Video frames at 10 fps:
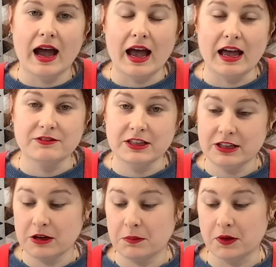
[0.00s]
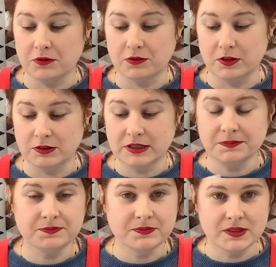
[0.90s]
I have here a bone folder.
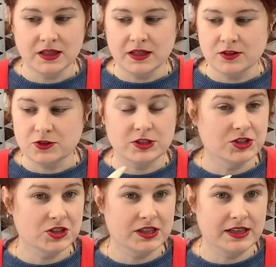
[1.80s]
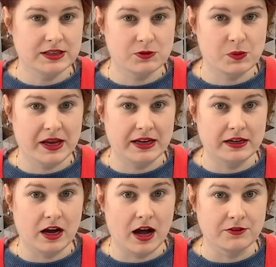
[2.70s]
Traditionally these were made out
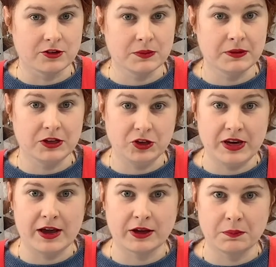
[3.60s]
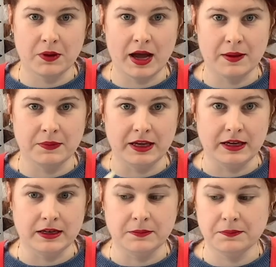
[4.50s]
of ivory, but you now can buy them
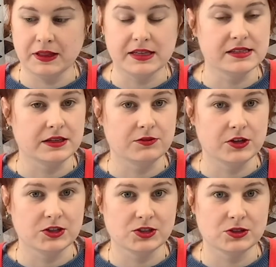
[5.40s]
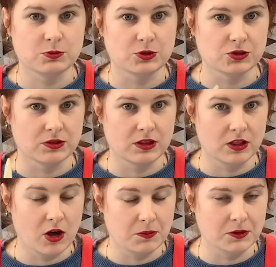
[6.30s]
in plastic versions, which are a
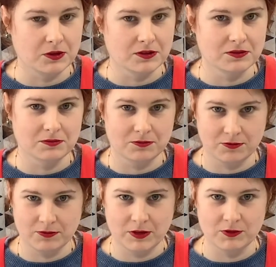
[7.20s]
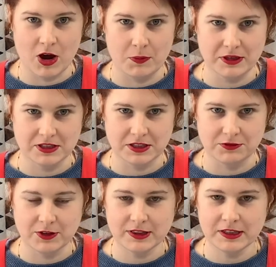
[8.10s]
lot more environmentally
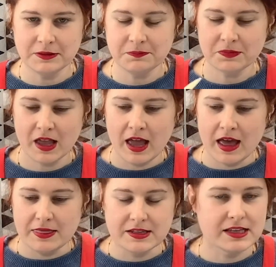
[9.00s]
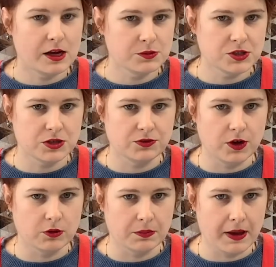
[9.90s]
friendly. This helps you to
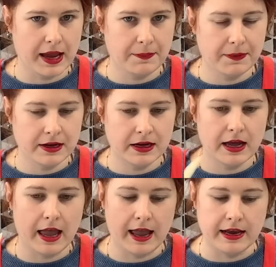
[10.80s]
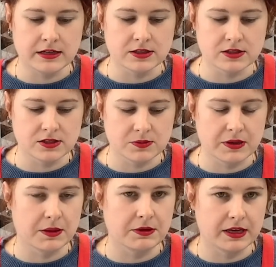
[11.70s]
fold paper and to
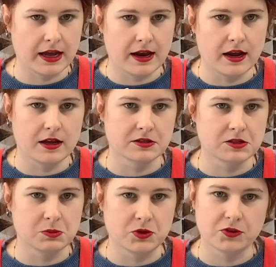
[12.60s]
be able to get a smooth